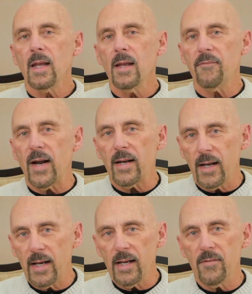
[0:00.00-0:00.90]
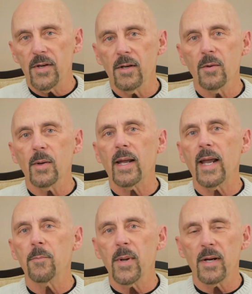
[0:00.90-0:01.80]
If I could give you
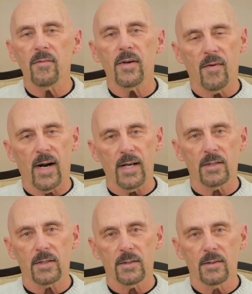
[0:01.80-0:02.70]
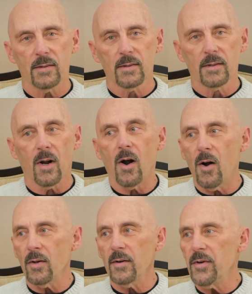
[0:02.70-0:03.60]
a bit of advice,
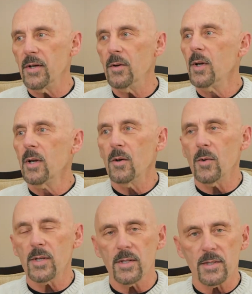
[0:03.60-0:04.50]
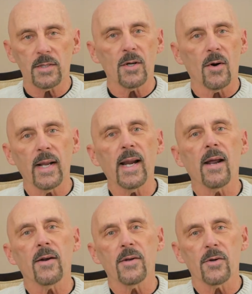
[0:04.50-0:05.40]
all of you who are just starting
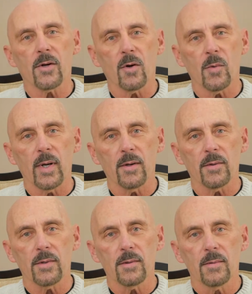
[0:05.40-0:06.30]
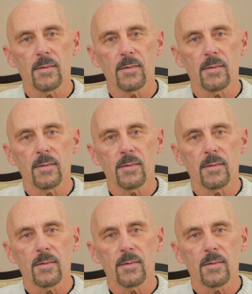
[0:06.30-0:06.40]
out in your careers,